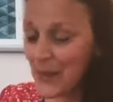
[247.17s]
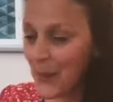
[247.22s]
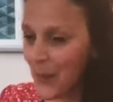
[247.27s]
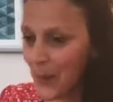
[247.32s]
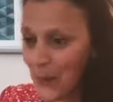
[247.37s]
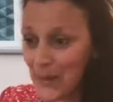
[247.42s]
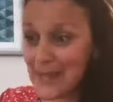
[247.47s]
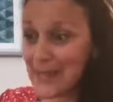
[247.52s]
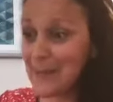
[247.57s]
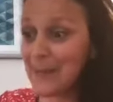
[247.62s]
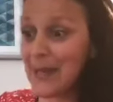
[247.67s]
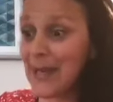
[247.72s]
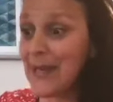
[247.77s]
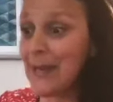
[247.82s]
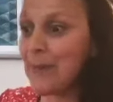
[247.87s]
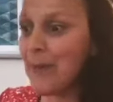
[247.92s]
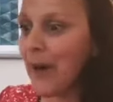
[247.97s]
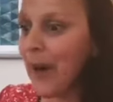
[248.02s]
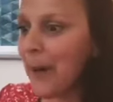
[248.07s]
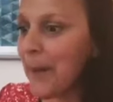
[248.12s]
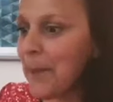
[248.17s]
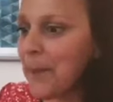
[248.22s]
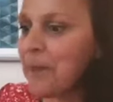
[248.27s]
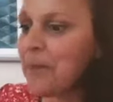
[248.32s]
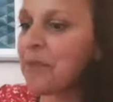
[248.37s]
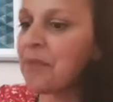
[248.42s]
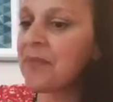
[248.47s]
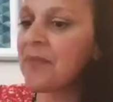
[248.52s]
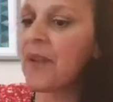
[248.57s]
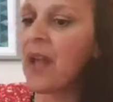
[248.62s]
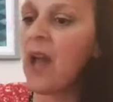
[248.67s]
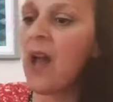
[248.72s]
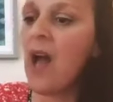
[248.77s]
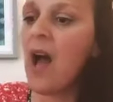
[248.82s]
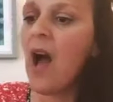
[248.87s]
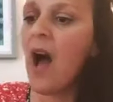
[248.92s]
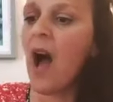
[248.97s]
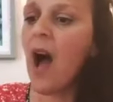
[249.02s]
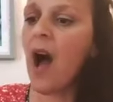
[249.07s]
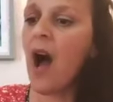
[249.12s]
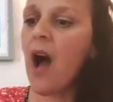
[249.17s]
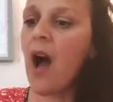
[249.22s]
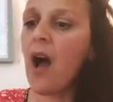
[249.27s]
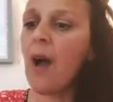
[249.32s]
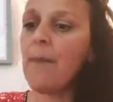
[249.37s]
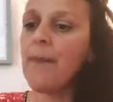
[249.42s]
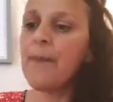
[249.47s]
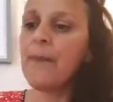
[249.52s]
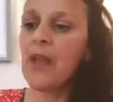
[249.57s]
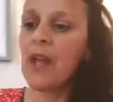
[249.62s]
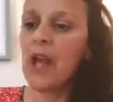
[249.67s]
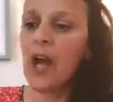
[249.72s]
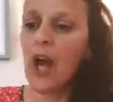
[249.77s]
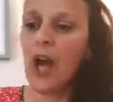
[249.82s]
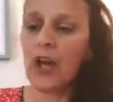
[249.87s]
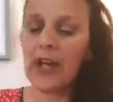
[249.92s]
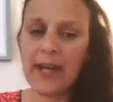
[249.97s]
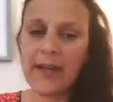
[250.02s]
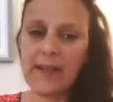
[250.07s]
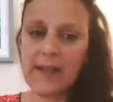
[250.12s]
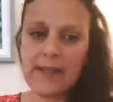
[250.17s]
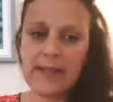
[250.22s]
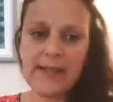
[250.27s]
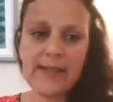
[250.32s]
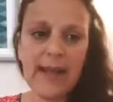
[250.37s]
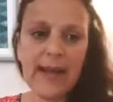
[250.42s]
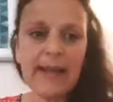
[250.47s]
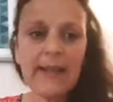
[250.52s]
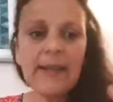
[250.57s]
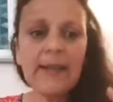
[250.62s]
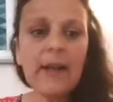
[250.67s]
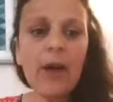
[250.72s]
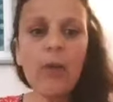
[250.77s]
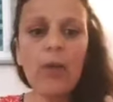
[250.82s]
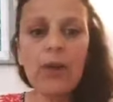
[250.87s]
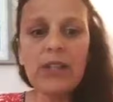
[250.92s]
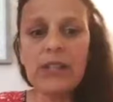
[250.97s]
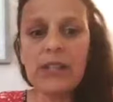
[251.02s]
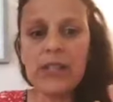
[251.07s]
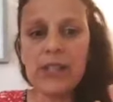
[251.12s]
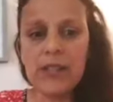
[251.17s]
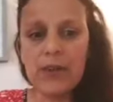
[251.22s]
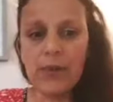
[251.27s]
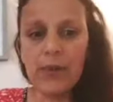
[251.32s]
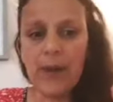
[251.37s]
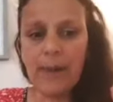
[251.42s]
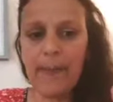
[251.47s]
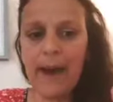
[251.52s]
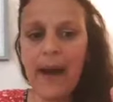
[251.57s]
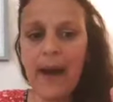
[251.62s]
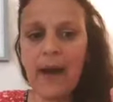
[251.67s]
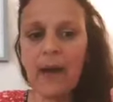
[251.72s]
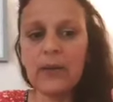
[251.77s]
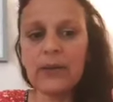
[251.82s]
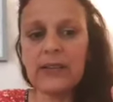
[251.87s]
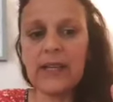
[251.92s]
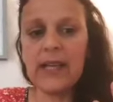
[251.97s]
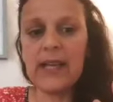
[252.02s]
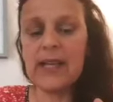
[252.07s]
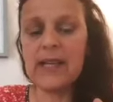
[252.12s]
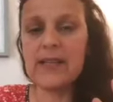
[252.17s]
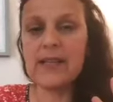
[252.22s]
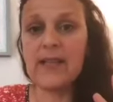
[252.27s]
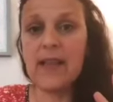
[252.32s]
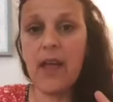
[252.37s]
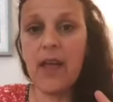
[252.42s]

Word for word: wisdom keeper um, Okay, the second thing I wanted to talk about is